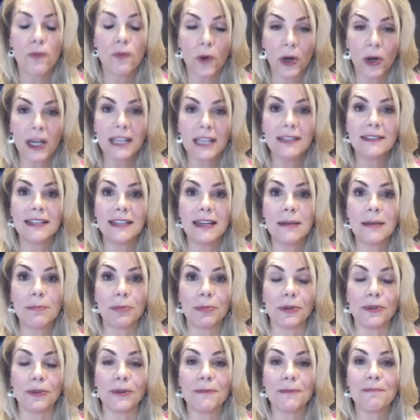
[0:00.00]
For
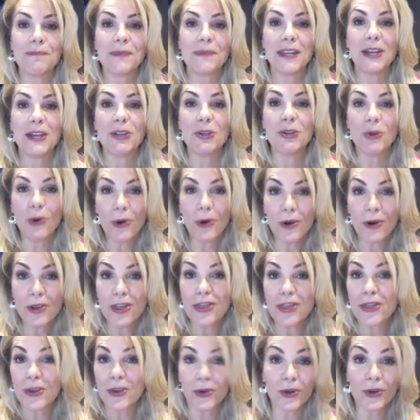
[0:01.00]
example, your
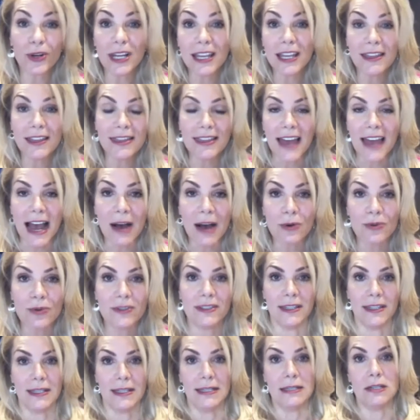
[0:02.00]

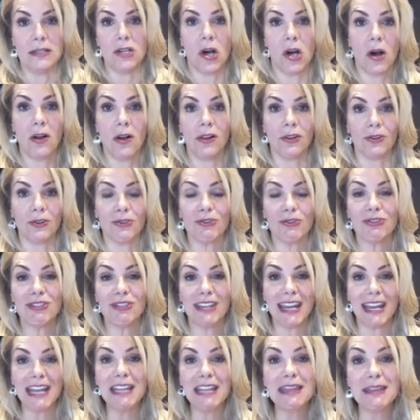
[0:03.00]

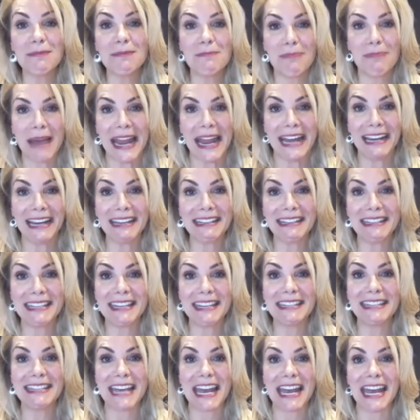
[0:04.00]
$30,000 in the bank
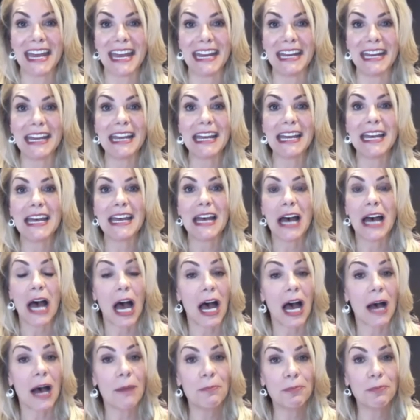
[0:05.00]
today
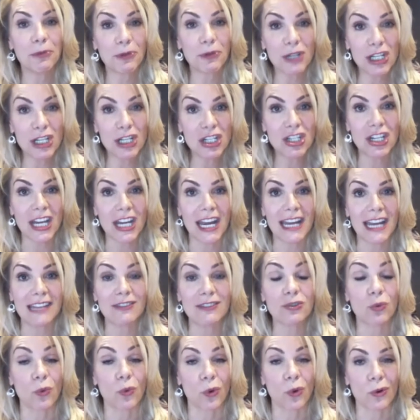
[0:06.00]

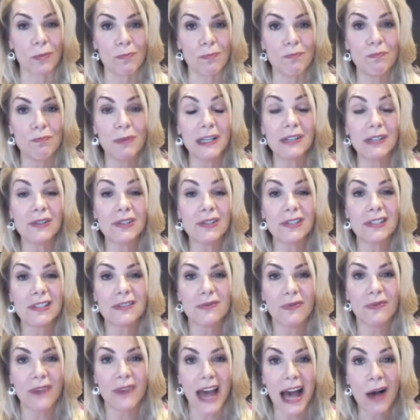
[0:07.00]
appreciates or
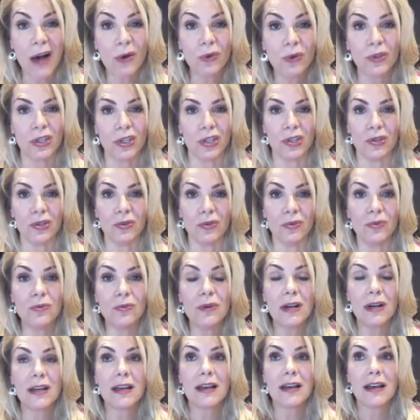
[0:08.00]
builds
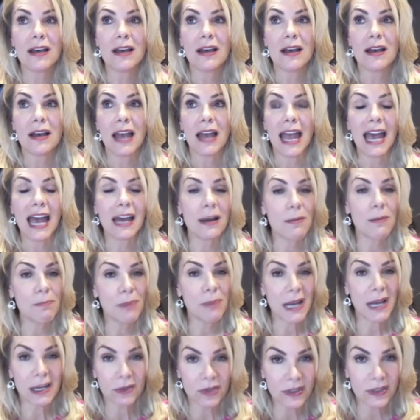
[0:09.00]
value at
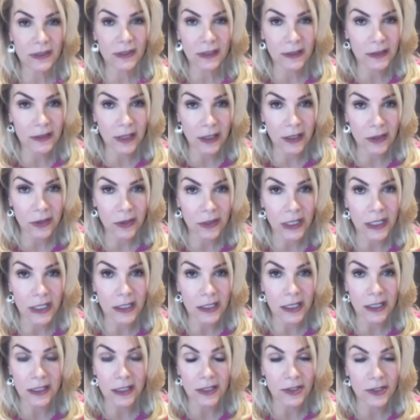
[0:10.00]
about
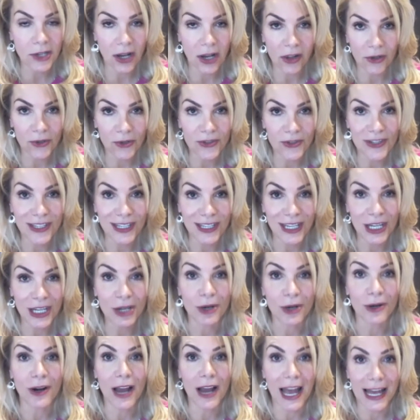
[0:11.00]
$600 a
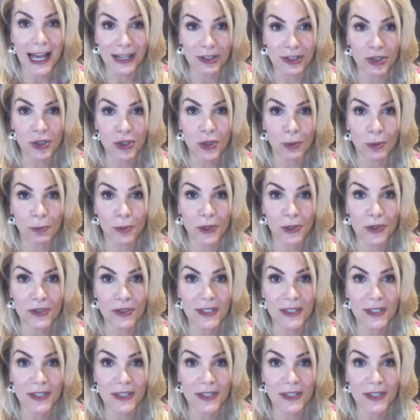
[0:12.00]
year at 2%.